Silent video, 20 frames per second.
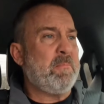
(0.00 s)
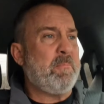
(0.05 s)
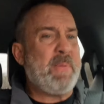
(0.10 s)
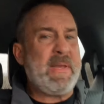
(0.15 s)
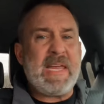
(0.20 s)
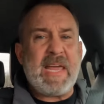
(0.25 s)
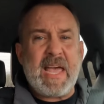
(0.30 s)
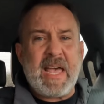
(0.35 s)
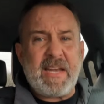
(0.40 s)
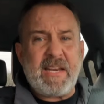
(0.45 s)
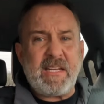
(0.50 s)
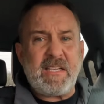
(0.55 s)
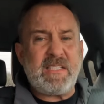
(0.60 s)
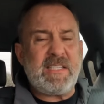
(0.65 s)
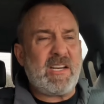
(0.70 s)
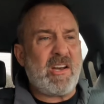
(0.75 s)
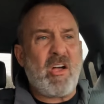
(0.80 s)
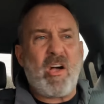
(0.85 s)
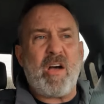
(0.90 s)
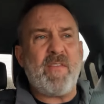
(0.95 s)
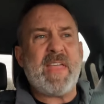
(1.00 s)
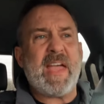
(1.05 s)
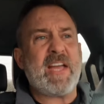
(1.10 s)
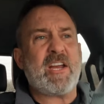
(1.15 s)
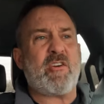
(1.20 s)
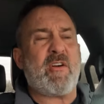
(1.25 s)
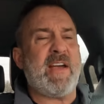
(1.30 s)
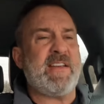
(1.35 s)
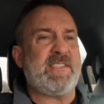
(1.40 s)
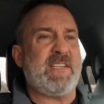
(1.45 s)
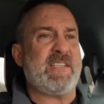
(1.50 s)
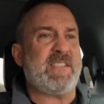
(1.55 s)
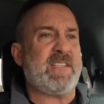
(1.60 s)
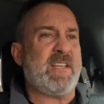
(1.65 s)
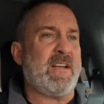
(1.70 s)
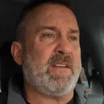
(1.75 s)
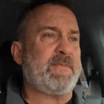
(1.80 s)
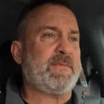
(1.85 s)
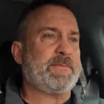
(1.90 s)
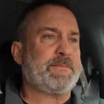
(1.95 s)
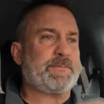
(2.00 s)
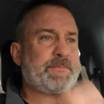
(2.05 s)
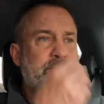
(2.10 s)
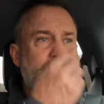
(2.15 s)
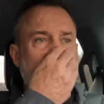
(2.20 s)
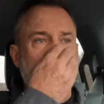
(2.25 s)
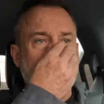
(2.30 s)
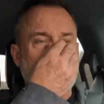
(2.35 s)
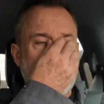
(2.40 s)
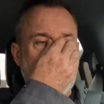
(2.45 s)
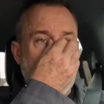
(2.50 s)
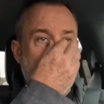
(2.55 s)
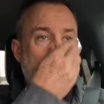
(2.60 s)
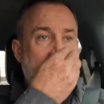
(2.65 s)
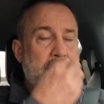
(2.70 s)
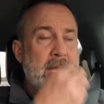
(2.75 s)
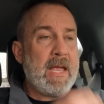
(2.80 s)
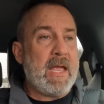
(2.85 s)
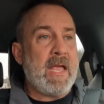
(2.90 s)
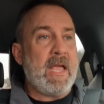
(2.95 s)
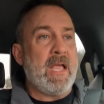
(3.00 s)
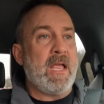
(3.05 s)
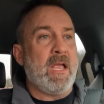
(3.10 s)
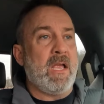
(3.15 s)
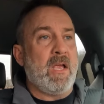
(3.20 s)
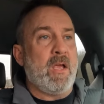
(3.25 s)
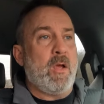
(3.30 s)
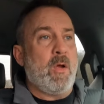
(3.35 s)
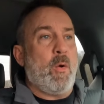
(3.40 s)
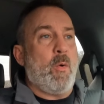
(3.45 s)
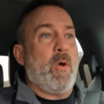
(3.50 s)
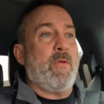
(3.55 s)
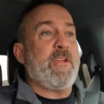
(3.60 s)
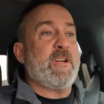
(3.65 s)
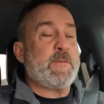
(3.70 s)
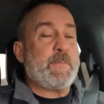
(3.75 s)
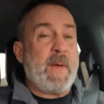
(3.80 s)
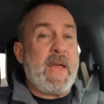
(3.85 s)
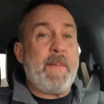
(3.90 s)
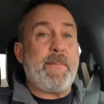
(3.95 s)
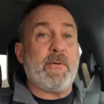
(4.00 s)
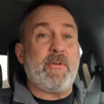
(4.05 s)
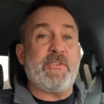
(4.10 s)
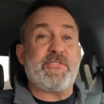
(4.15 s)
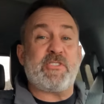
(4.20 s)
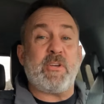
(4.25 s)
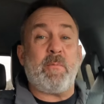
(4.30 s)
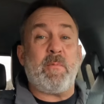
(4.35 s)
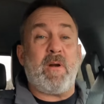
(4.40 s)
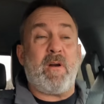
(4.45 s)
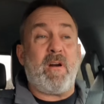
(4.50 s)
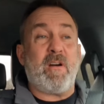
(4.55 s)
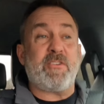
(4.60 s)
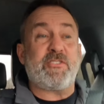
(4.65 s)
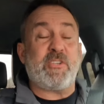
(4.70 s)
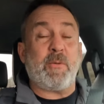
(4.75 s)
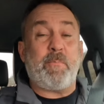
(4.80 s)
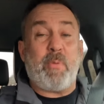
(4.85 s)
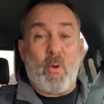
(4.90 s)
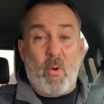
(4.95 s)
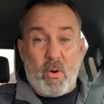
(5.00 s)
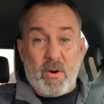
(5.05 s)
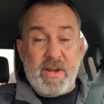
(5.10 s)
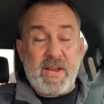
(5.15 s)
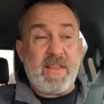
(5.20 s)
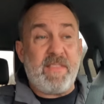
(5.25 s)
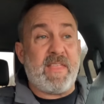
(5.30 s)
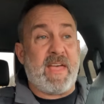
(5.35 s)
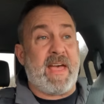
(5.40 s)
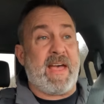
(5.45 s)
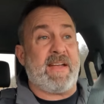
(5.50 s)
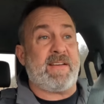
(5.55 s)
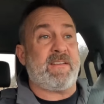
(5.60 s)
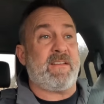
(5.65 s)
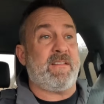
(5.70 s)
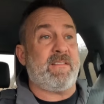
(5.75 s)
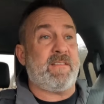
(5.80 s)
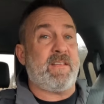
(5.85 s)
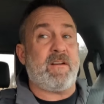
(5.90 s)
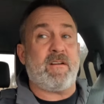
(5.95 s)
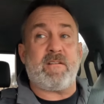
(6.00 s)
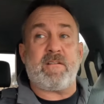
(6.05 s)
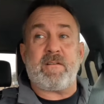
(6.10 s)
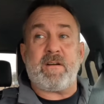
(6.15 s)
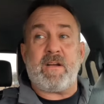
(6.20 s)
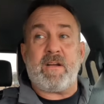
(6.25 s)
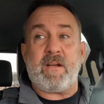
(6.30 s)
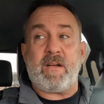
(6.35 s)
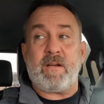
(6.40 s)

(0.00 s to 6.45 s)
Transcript: beheaded, did all that crazy stuff. Well, there's people that are supporting that. They're